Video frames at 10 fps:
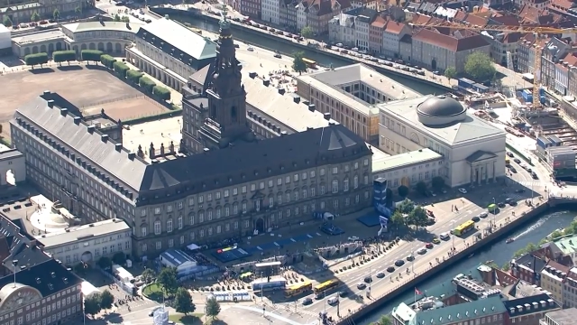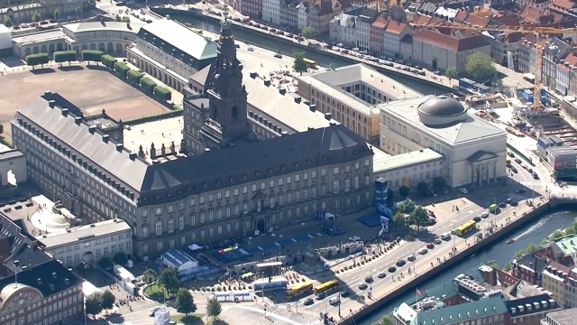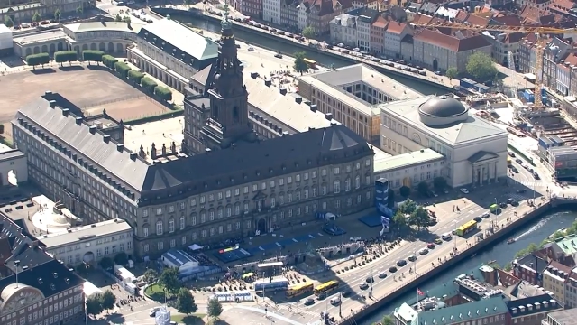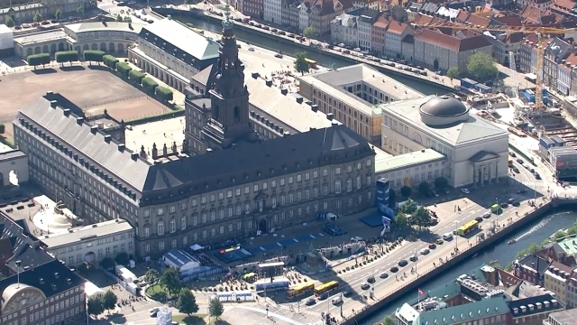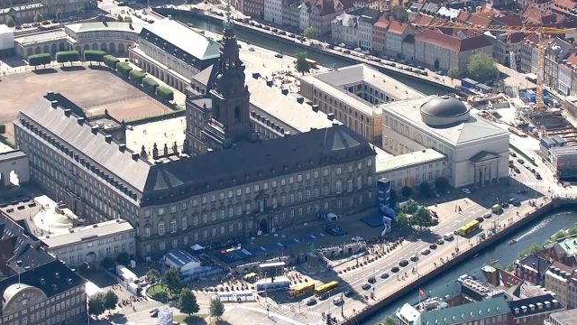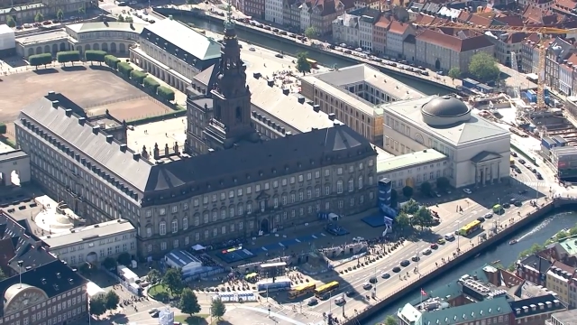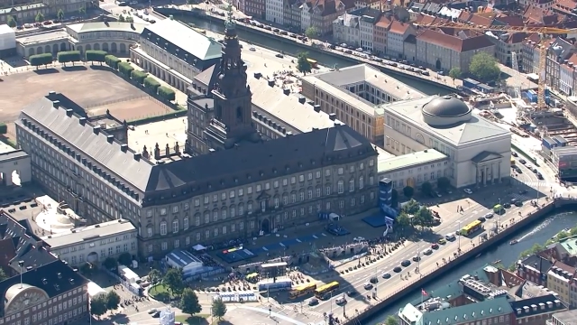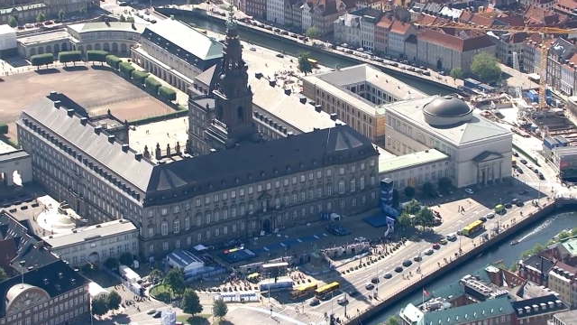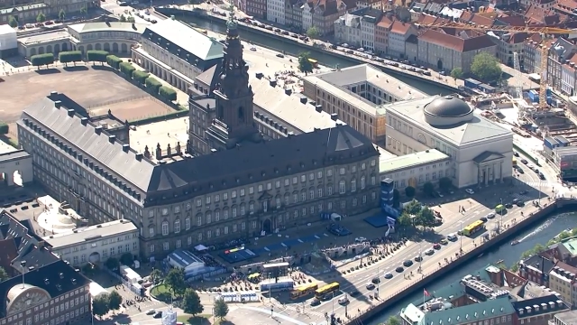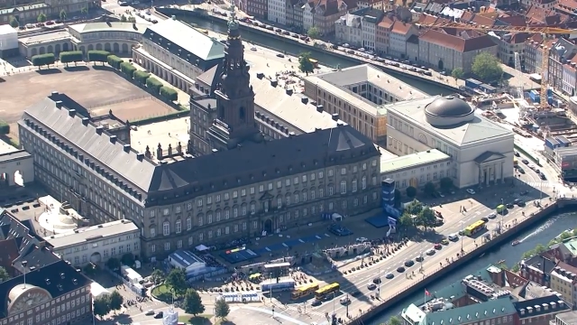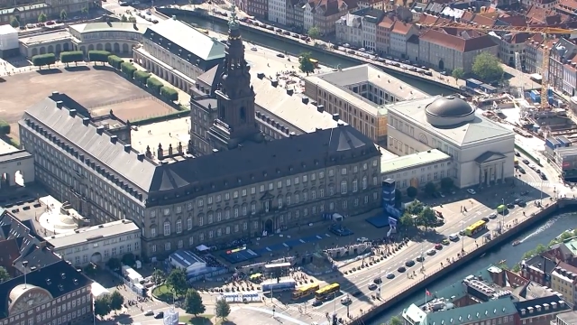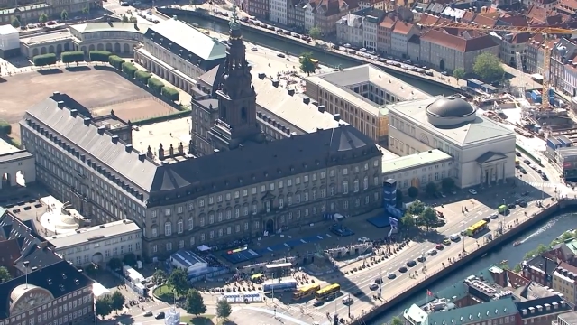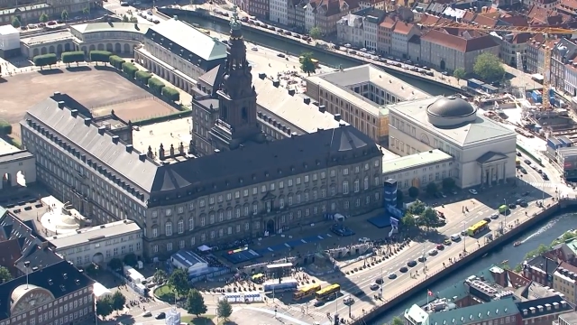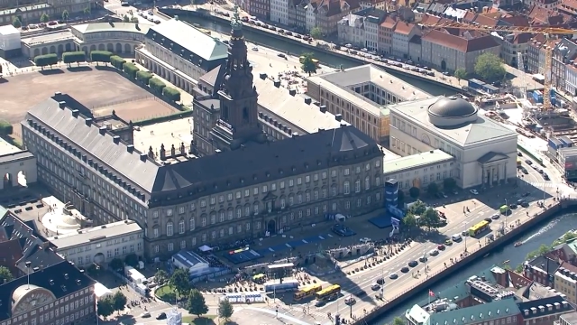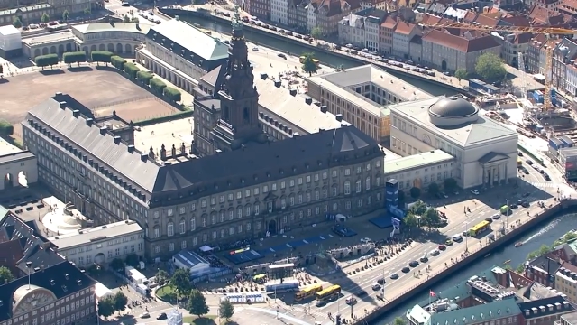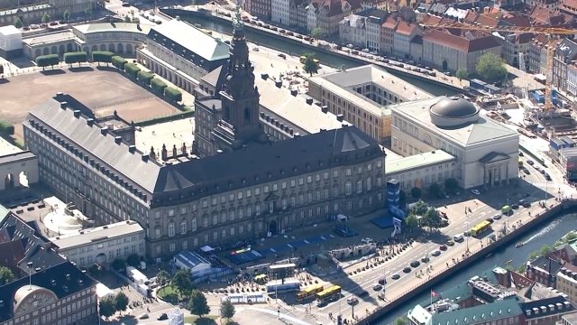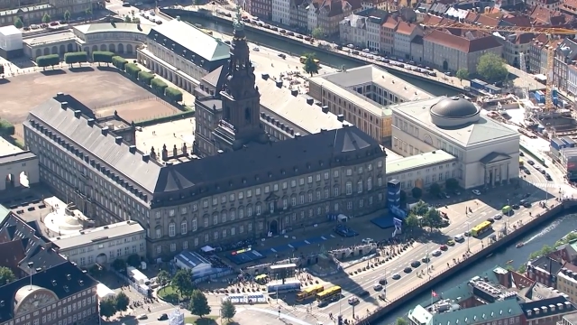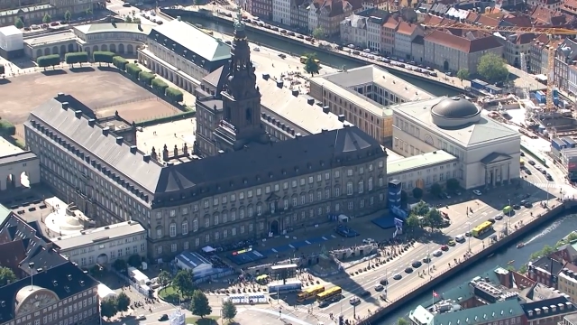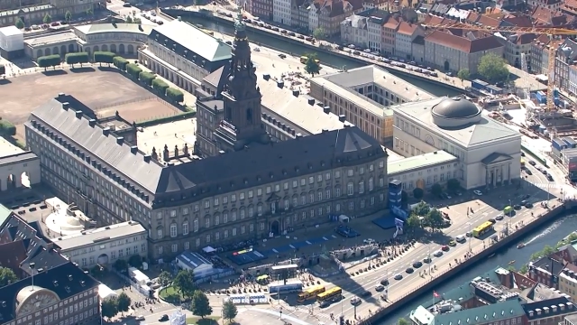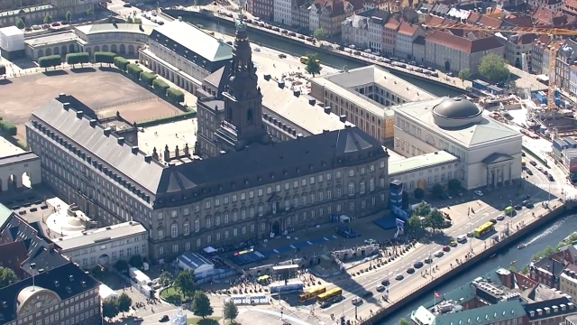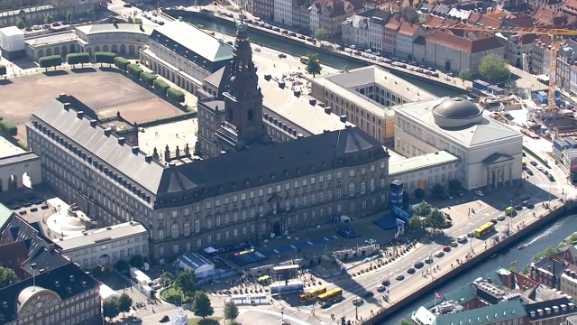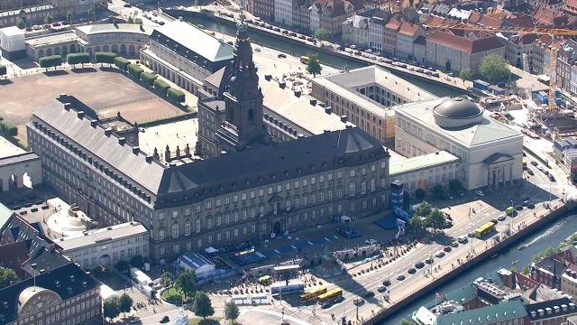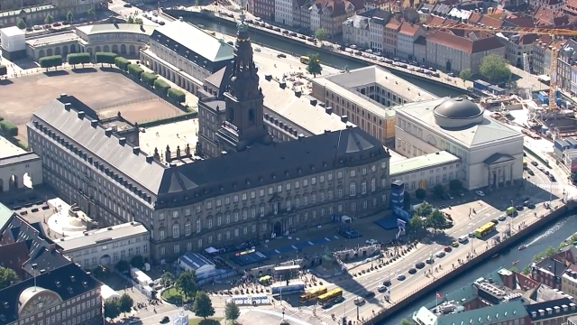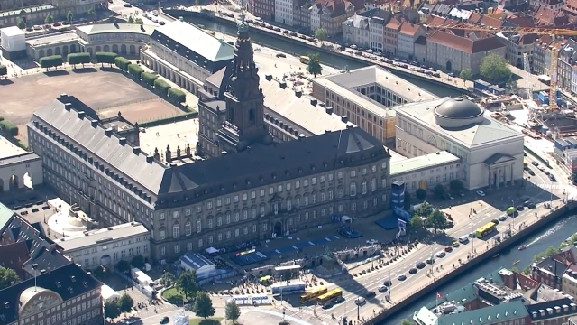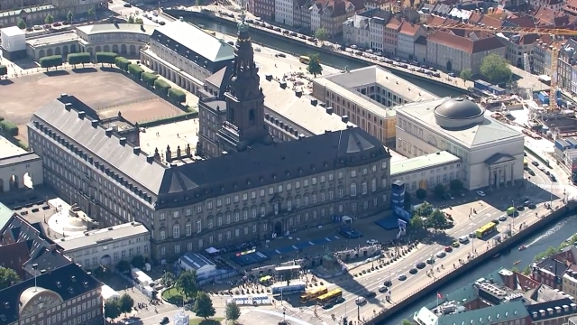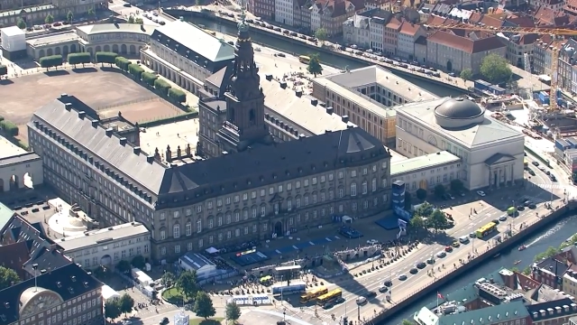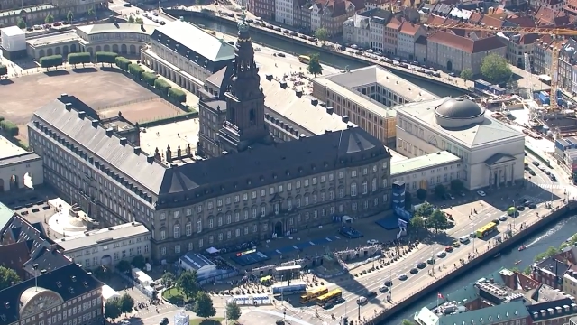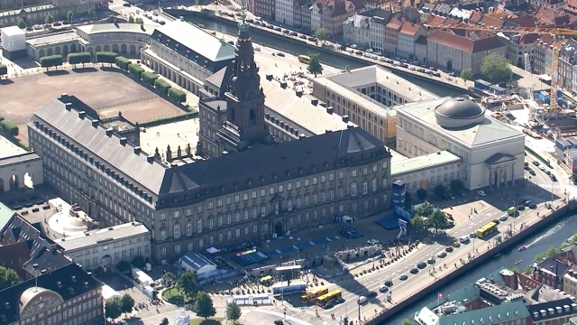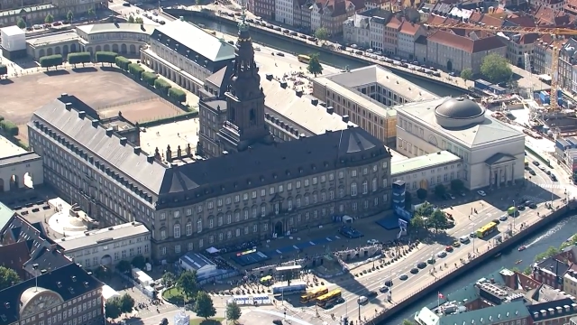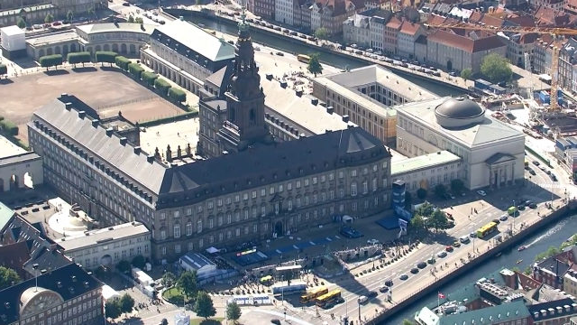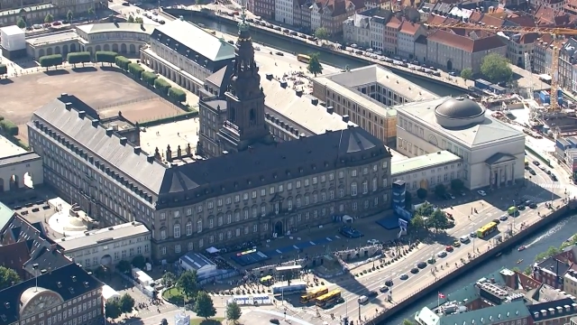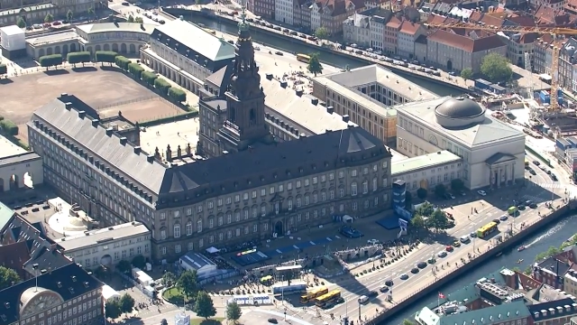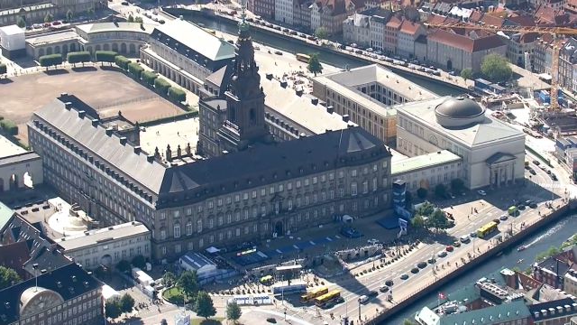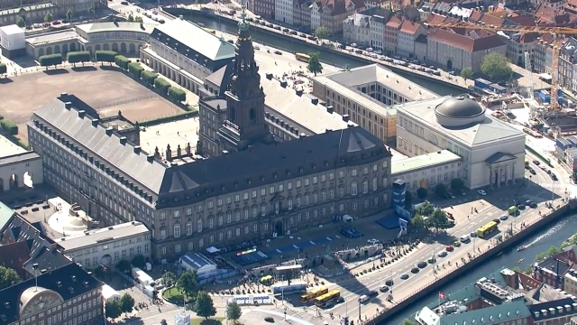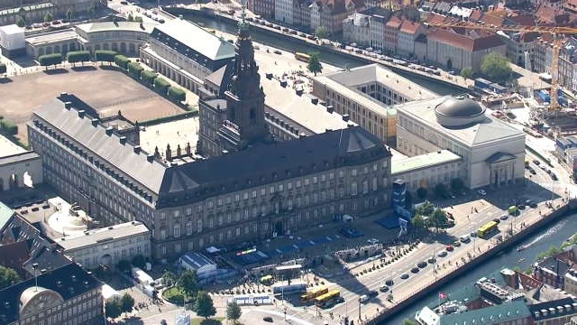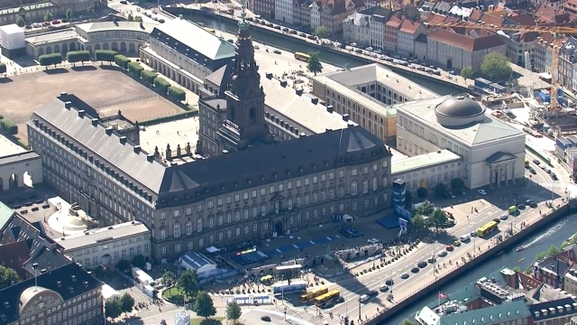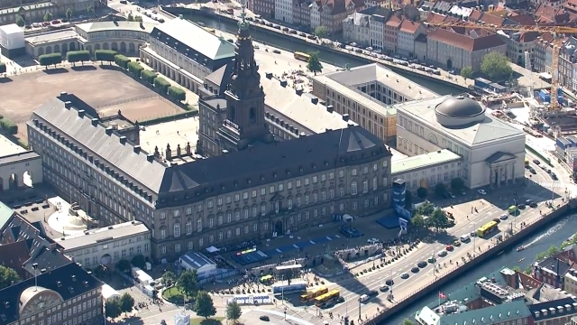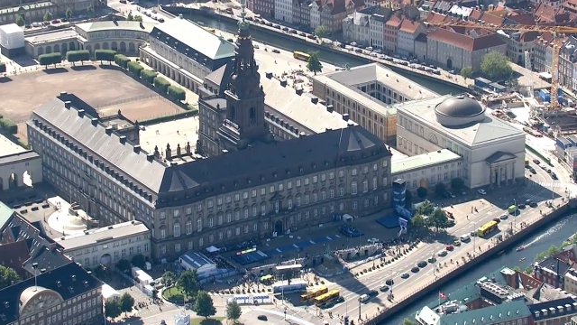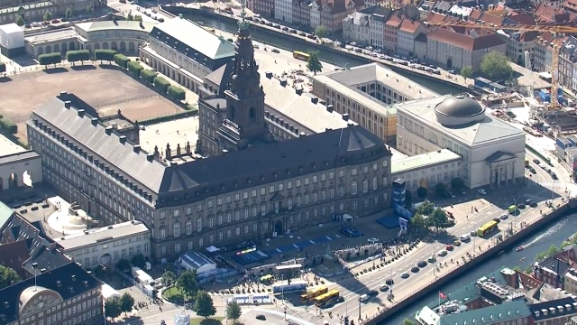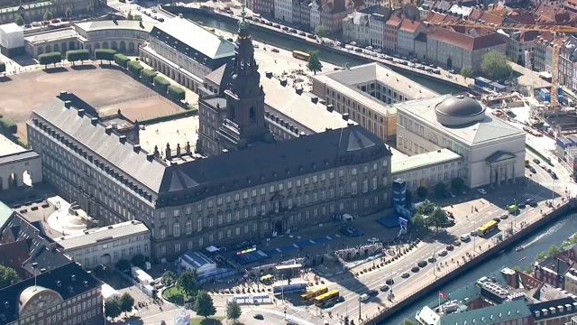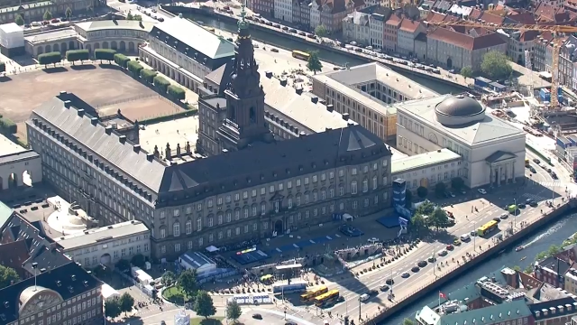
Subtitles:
Nobody's mouth can be seen.